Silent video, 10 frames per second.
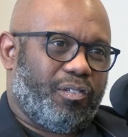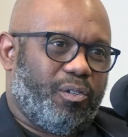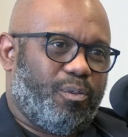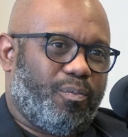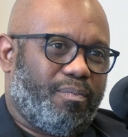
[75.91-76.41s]

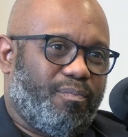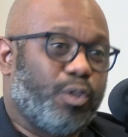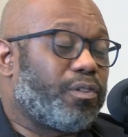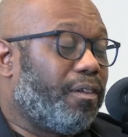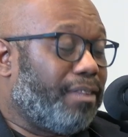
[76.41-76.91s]
So
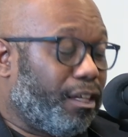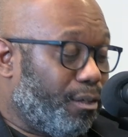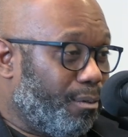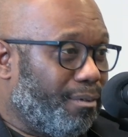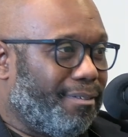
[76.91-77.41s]
first of all,
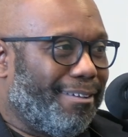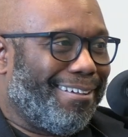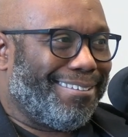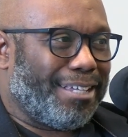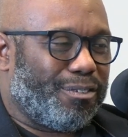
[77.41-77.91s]
thank you.
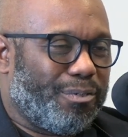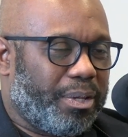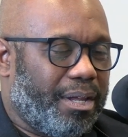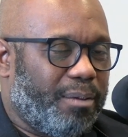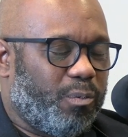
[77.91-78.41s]
Thank you for
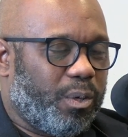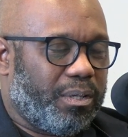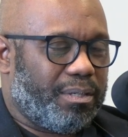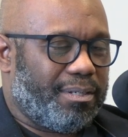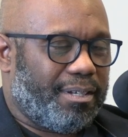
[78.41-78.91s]
the kind
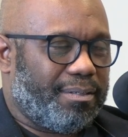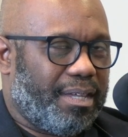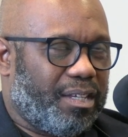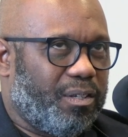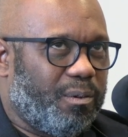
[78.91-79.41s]
words.
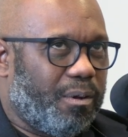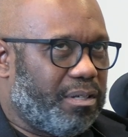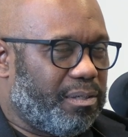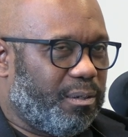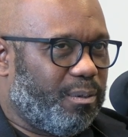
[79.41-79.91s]
Thank you
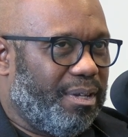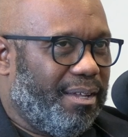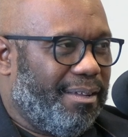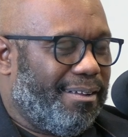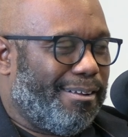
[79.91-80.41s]
also
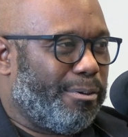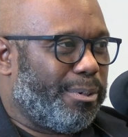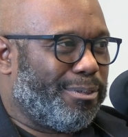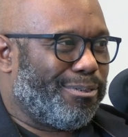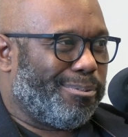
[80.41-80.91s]

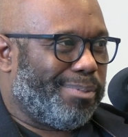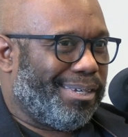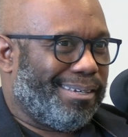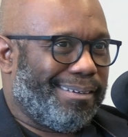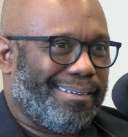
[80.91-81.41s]
always for
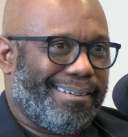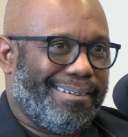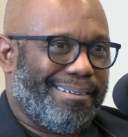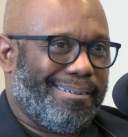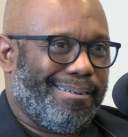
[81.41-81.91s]
being
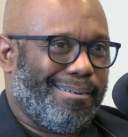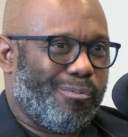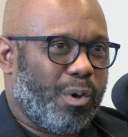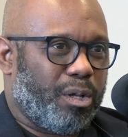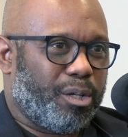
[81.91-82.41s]
a
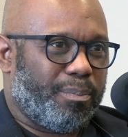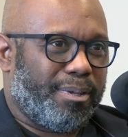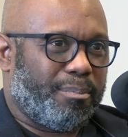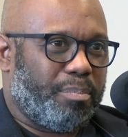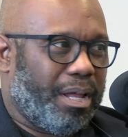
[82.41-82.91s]

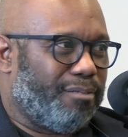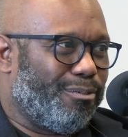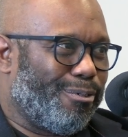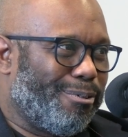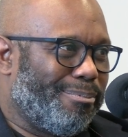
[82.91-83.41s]
welcoming
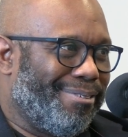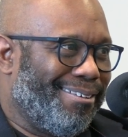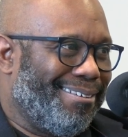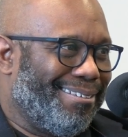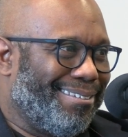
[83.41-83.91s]
platform
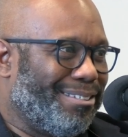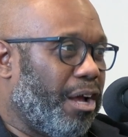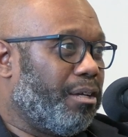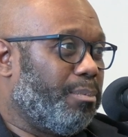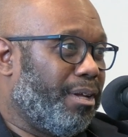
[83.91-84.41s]
to
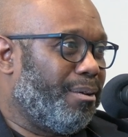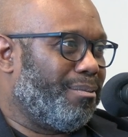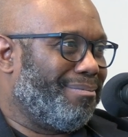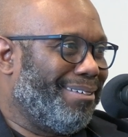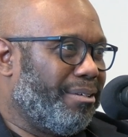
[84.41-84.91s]
talk
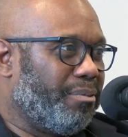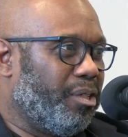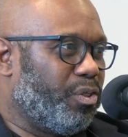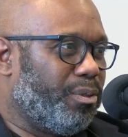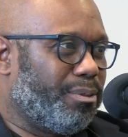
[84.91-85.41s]
about, you know,
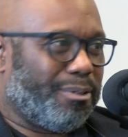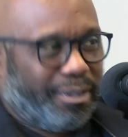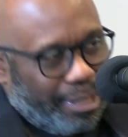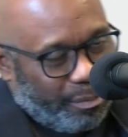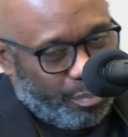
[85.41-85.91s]
issues that
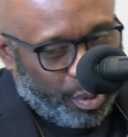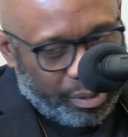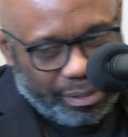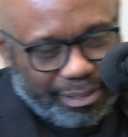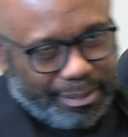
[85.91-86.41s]
are
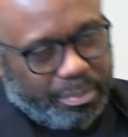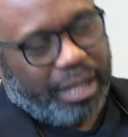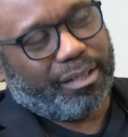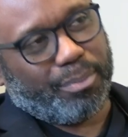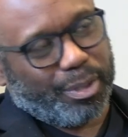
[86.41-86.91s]
important to the
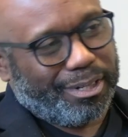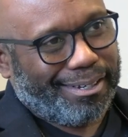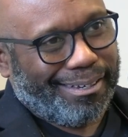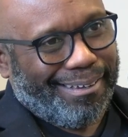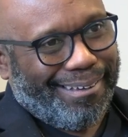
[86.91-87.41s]
Black
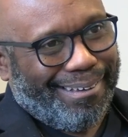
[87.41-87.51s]
community.